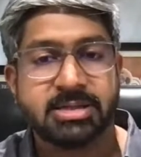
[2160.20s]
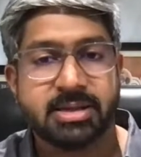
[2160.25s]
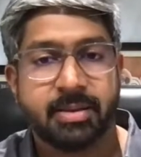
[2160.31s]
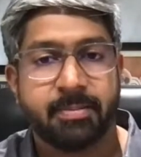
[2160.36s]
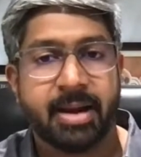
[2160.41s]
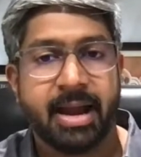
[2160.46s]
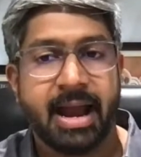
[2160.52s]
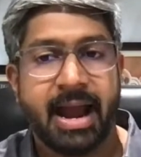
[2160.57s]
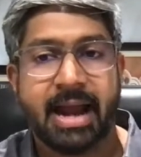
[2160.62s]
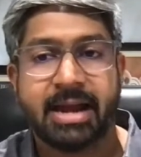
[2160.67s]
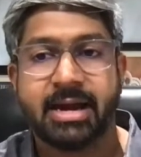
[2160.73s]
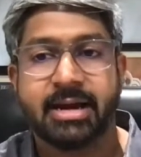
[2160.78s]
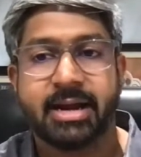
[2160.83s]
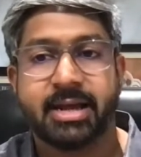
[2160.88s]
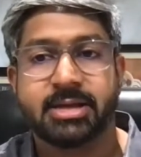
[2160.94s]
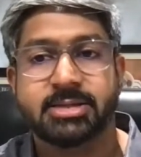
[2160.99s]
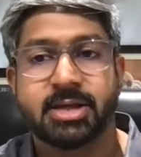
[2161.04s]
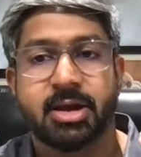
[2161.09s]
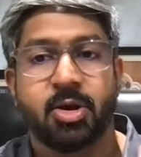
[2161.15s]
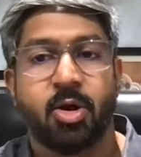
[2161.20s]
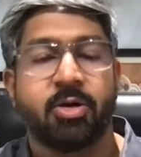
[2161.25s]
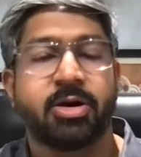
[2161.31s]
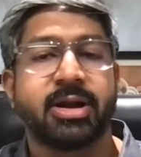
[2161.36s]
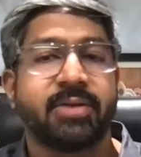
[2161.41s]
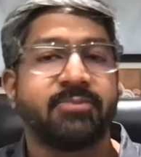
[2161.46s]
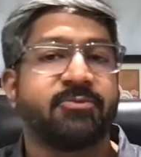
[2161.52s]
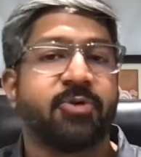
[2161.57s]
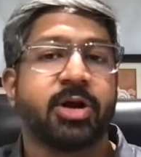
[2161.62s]
supply, and it takes a long
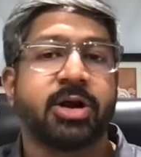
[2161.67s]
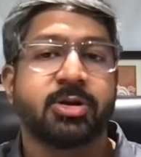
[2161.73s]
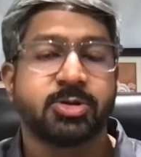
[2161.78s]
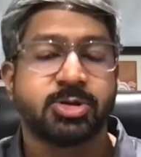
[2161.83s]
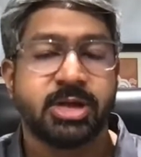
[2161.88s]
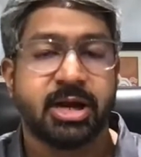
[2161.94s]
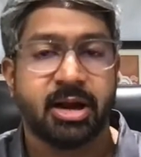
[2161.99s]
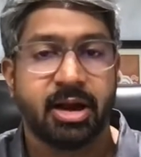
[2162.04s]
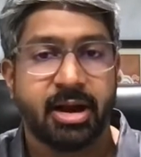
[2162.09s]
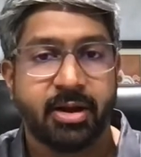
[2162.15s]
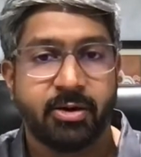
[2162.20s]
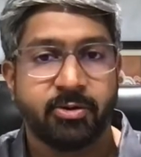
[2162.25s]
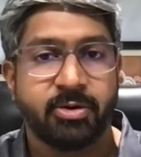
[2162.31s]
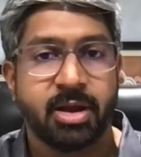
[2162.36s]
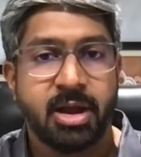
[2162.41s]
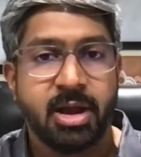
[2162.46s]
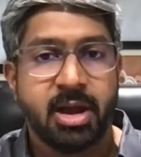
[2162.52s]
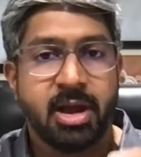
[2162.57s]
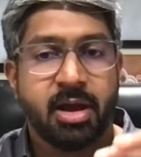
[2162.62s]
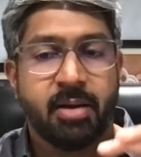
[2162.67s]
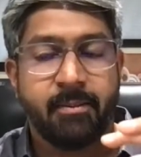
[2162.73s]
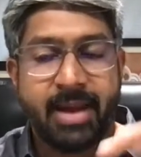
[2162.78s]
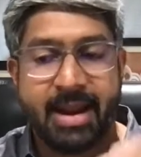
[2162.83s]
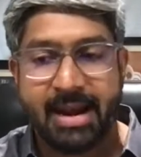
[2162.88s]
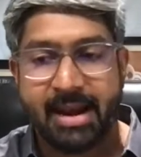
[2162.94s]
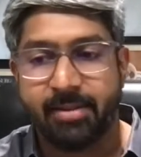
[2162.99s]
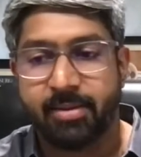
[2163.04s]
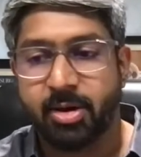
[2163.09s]
time for it to settle down,
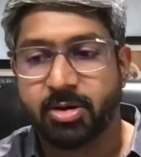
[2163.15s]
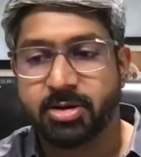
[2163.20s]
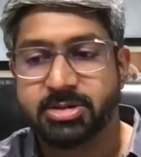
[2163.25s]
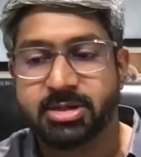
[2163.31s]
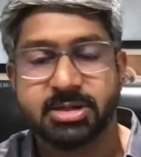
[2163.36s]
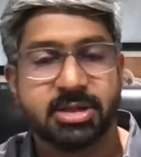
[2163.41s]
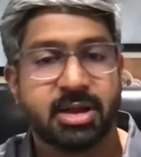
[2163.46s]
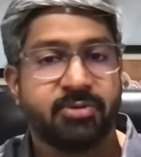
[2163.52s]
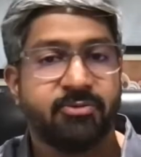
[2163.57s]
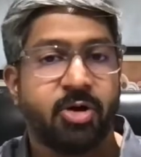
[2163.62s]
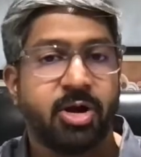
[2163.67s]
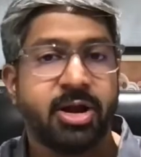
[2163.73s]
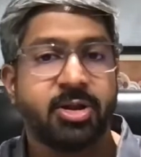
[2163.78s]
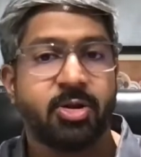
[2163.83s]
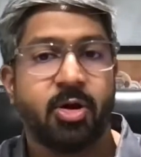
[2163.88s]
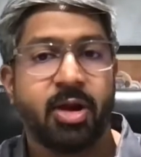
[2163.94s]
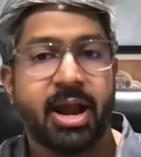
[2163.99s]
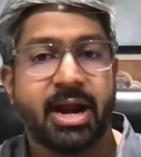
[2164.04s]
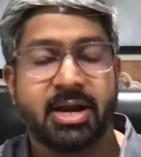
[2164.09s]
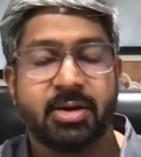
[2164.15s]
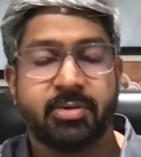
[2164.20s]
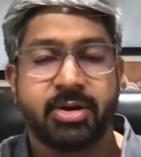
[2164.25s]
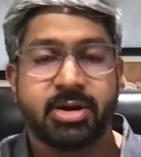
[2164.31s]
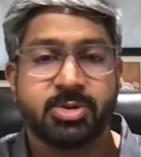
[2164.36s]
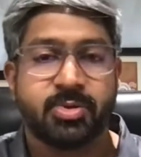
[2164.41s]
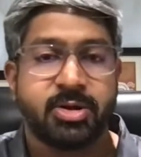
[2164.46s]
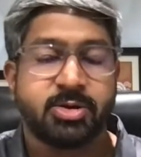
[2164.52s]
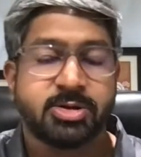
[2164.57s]
mainly because it is involved in all
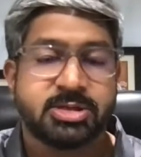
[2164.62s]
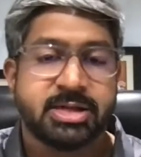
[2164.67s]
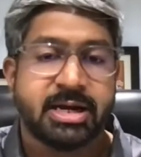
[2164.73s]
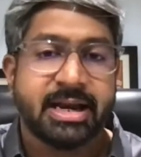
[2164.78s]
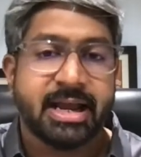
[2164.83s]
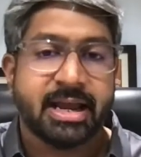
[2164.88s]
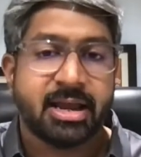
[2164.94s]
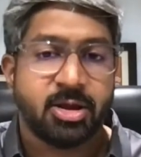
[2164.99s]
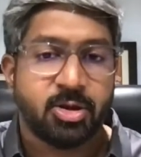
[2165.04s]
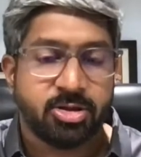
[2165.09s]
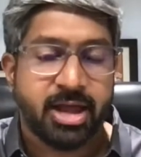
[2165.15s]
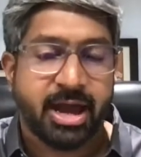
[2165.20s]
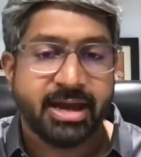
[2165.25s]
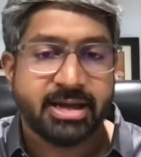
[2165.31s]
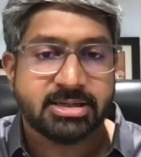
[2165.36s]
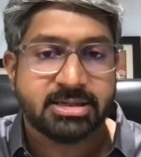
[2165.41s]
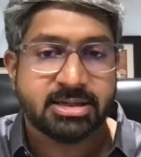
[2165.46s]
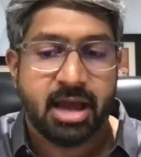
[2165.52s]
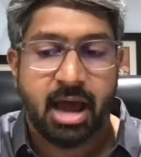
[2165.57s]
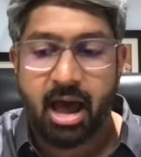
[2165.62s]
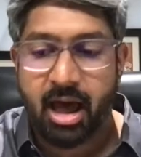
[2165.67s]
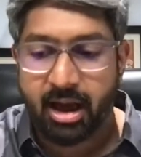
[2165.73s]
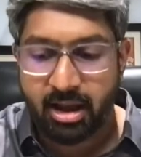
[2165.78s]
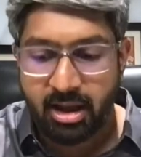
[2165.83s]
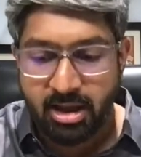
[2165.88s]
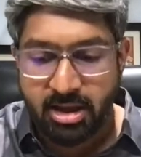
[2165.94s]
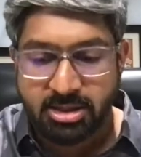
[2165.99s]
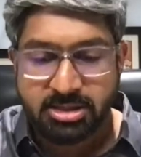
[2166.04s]
activities. When you're sitting, your thighs
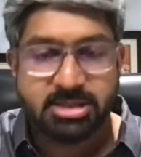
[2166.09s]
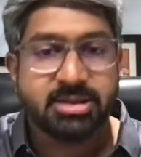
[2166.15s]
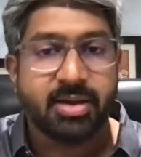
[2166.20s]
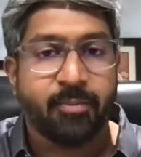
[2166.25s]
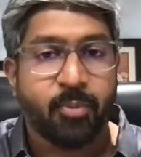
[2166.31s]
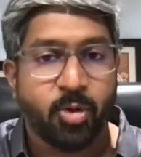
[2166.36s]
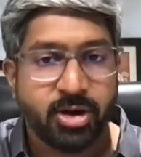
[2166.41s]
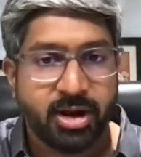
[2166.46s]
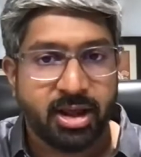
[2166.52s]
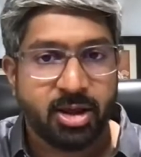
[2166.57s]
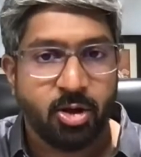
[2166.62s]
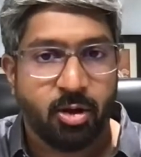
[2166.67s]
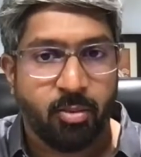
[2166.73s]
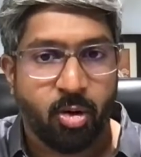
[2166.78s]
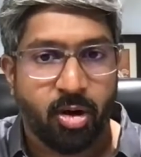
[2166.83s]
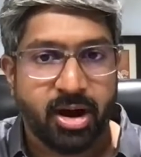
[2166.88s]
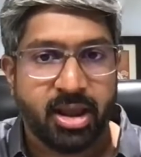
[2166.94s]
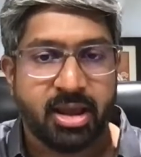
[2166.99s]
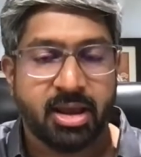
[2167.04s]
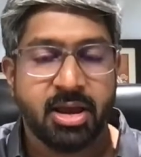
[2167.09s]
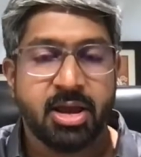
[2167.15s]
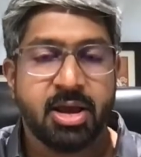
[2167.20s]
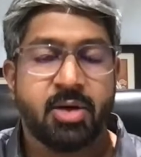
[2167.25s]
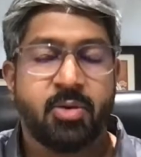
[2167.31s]
are supporting your body.